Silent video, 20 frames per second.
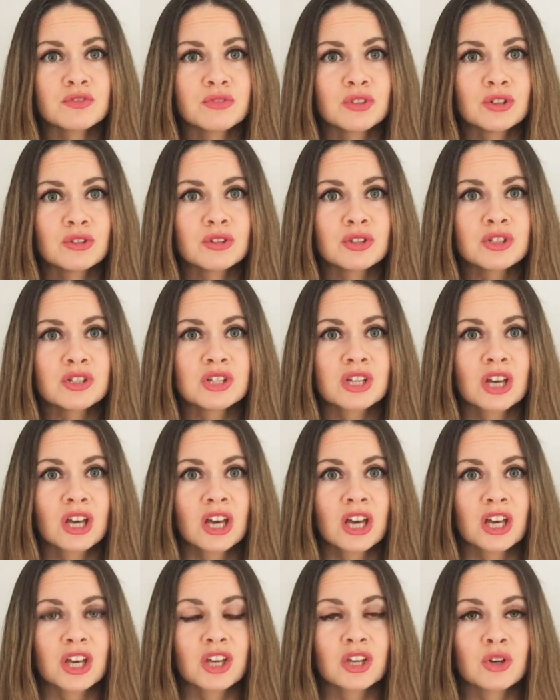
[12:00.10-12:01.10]
for us,
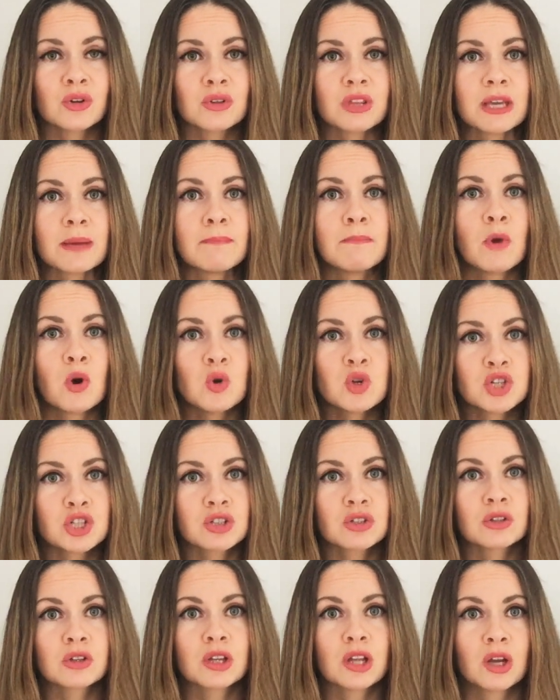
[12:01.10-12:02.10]
the
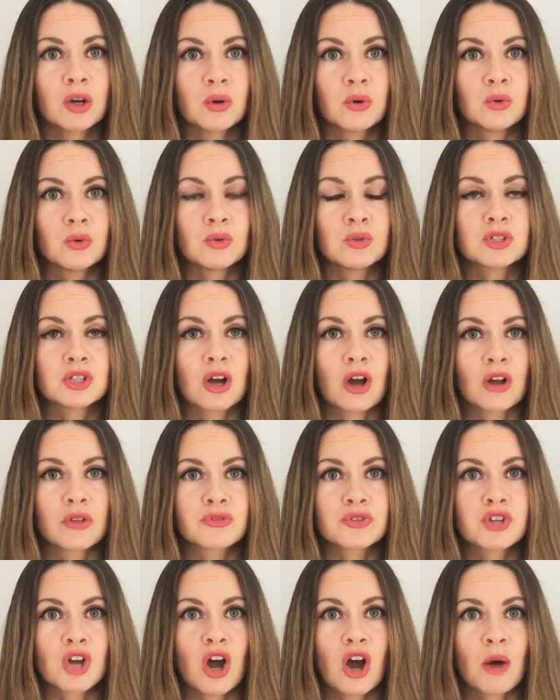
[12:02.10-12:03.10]
emotional load
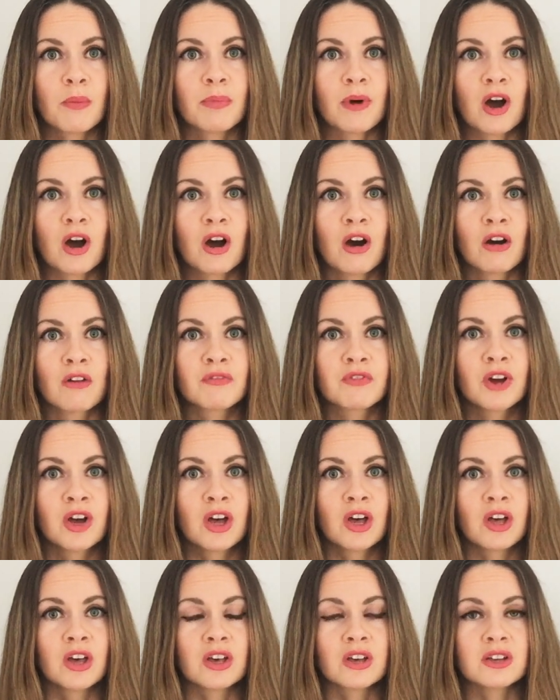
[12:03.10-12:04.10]
on top of,
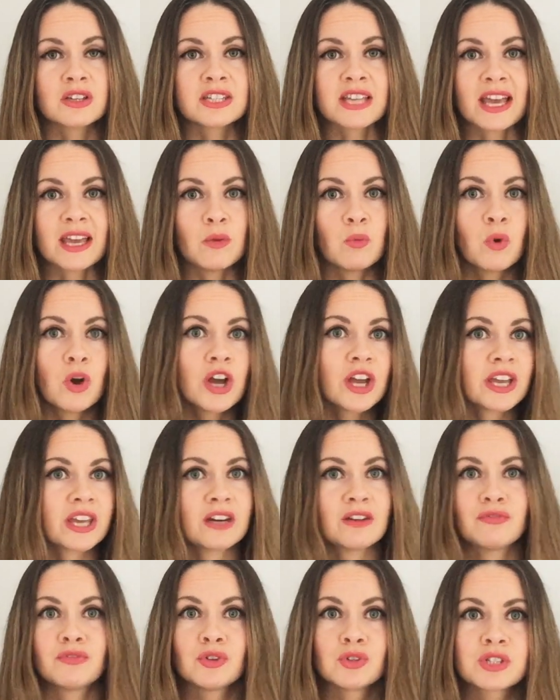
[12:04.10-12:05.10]
say, working
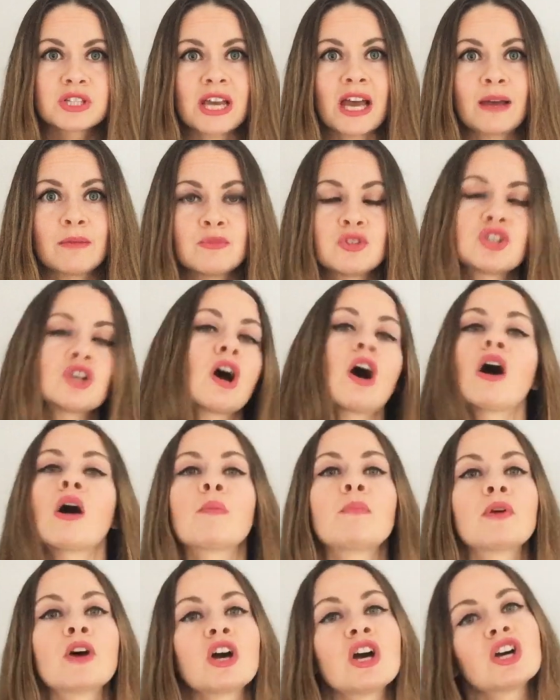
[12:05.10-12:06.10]
a full-time
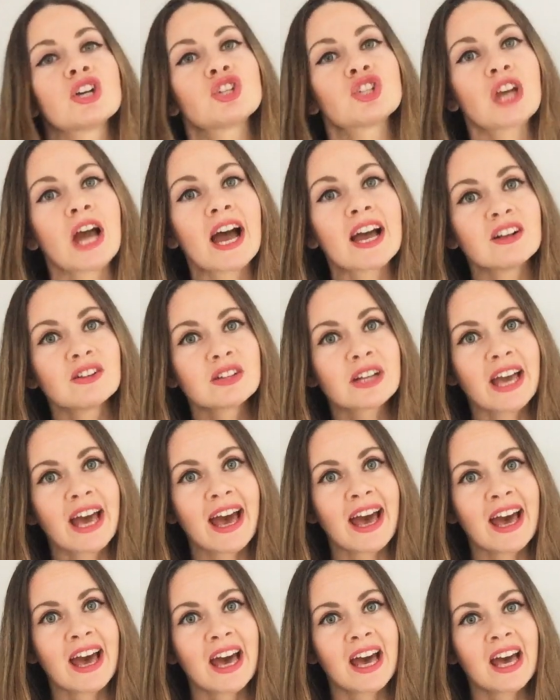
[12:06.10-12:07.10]
job,
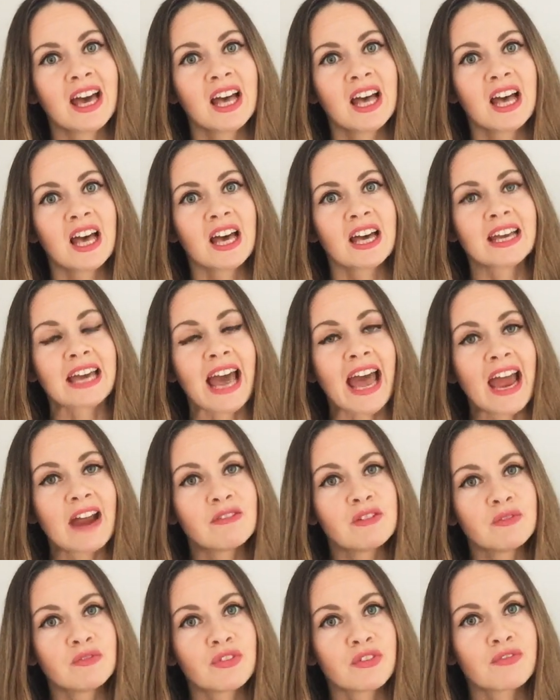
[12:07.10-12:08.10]
childcare,
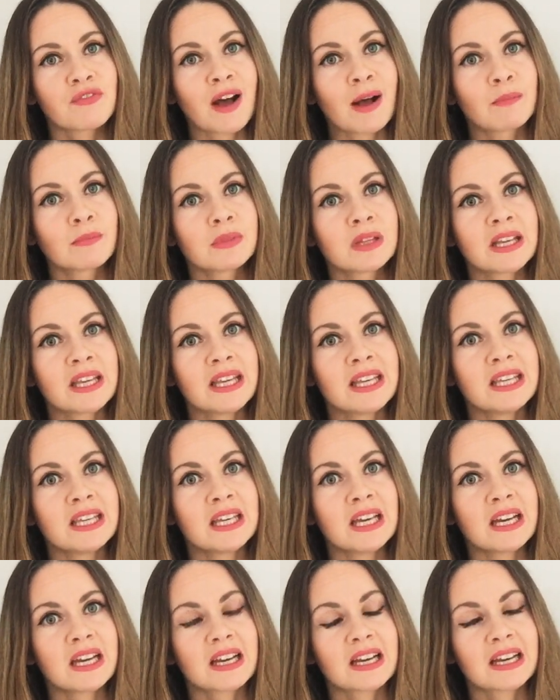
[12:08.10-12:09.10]
caring for
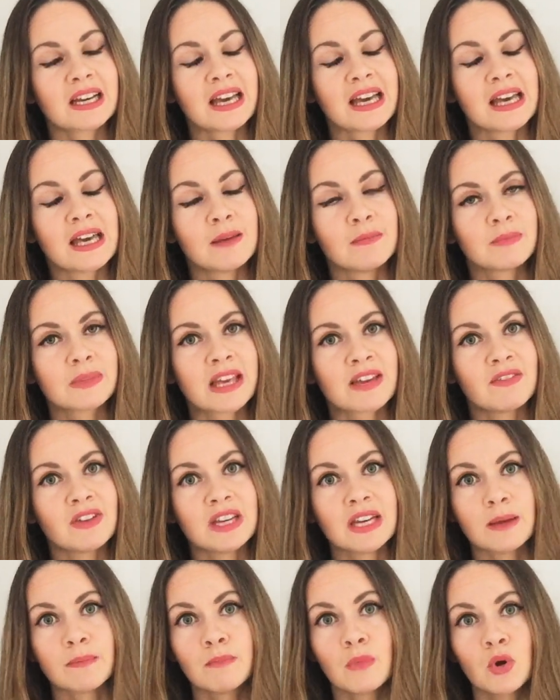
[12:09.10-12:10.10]
family,
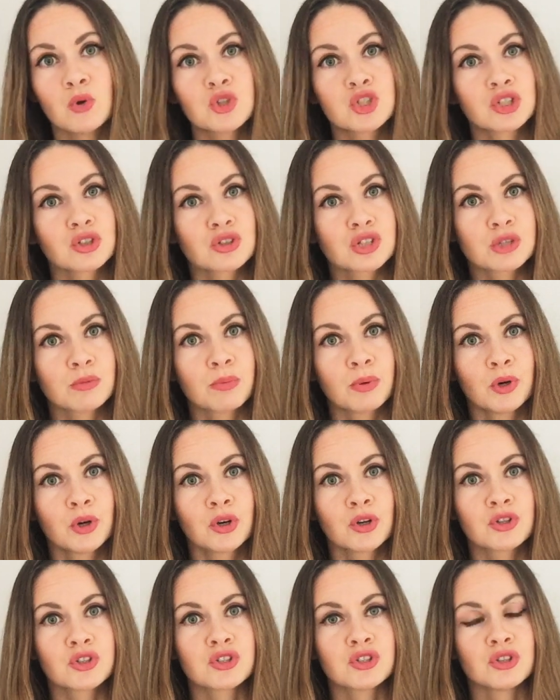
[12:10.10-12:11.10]
giving emotional
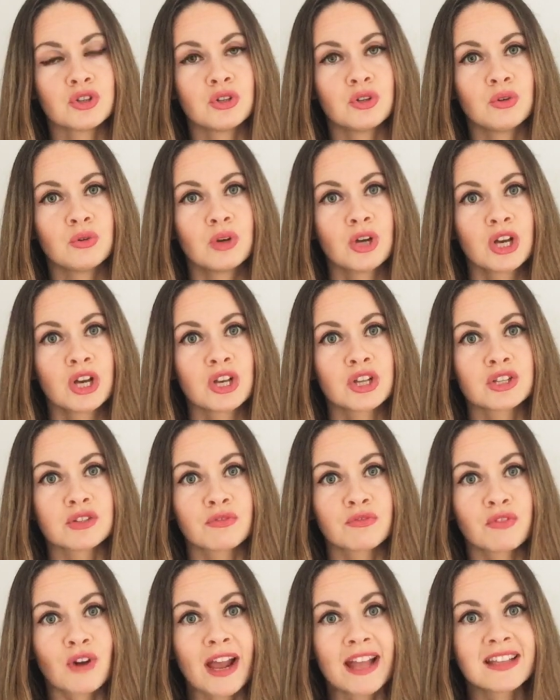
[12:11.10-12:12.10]
support to
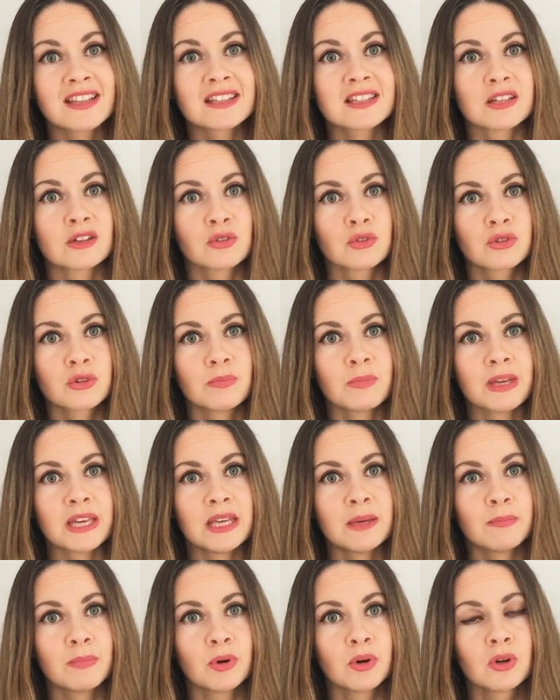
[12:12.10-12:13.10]
friends and other
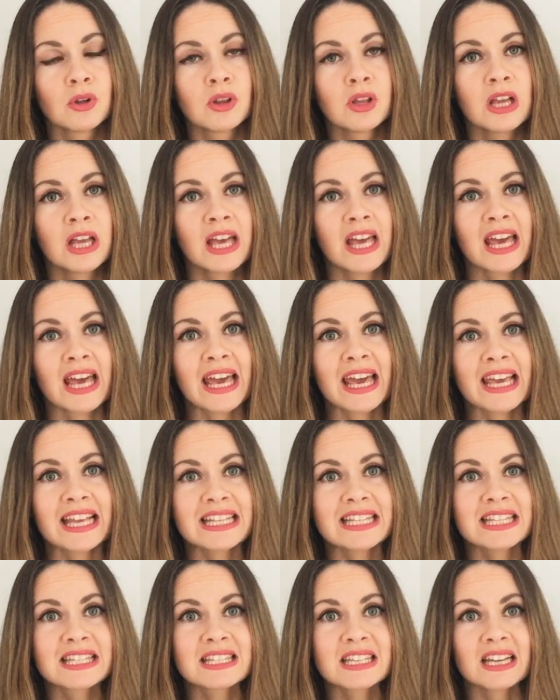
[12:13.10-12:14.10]
people.
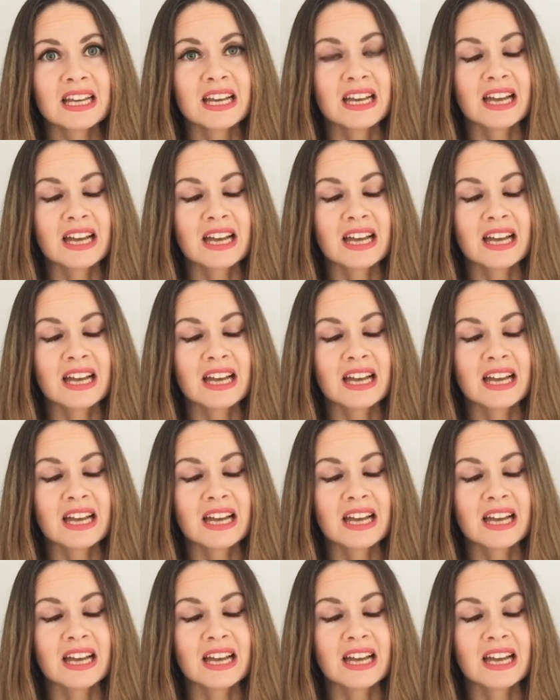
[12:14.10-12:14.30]
It's